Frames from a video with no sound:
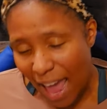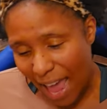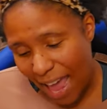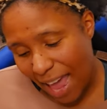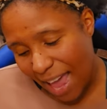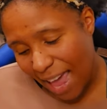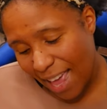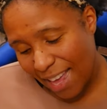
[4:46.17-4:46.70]

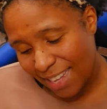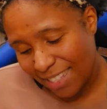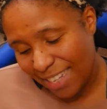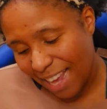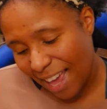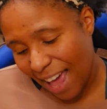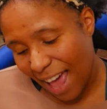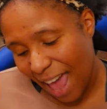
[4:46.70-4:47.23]
and
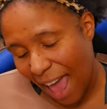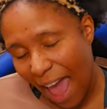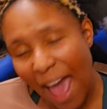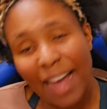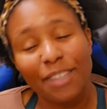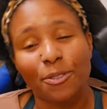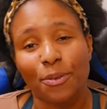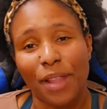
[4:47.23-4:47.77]

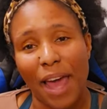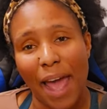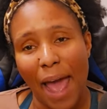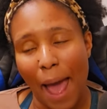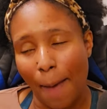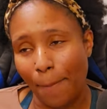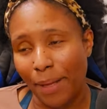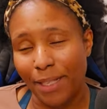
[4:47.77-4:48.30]
after
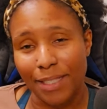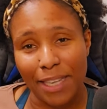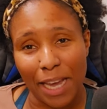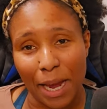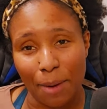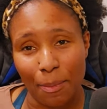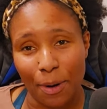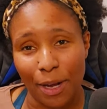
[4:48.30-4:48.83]
that happened,
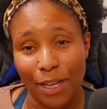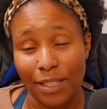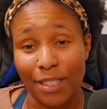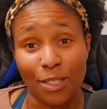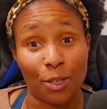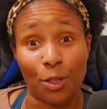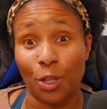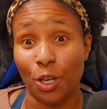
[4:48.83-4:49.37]
Tamra
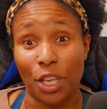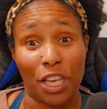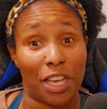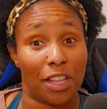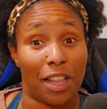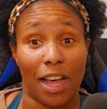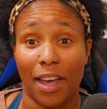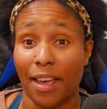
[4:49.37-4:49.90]
still
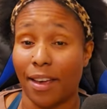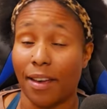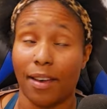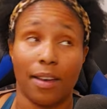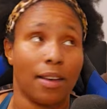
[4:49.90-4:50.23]
looking like,